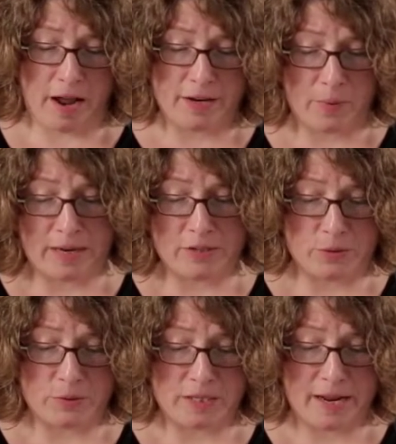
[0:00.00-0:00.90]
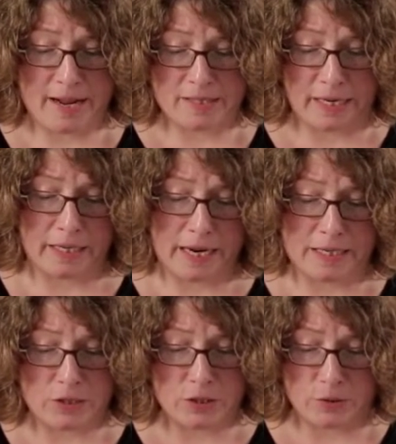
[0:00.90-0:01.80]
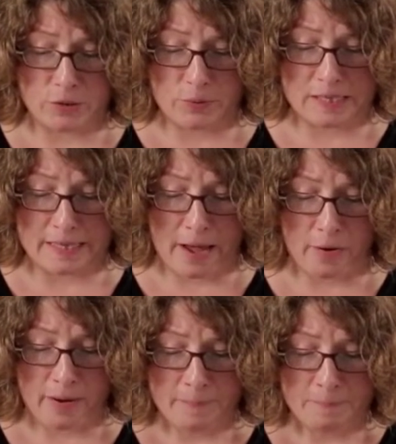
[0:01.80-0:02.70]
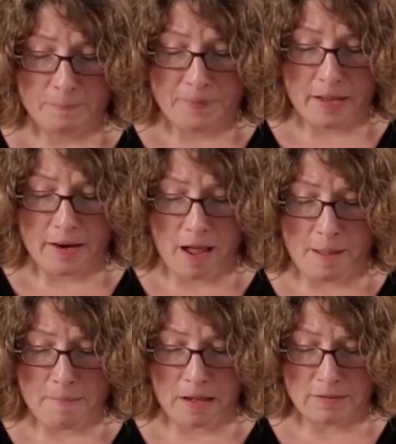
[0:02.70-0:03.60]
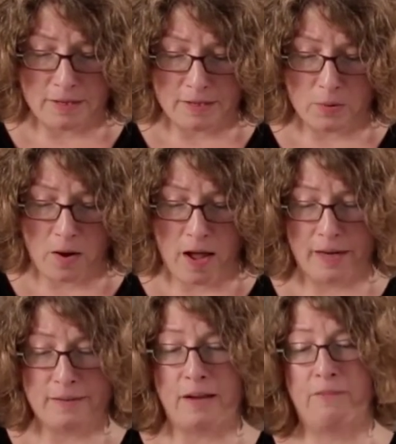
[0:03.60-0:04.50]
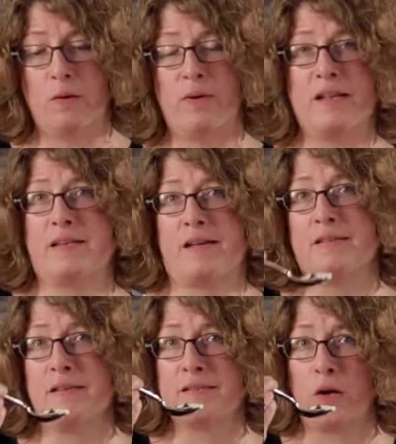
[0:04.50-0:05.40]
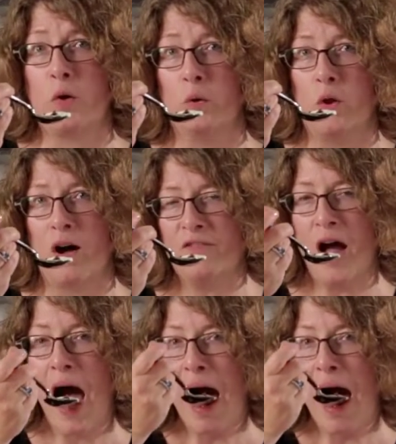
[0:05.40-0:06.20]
I know I do. Today it's like 92 degrees out and I'm melting, so I definitely want to taste this and cool off.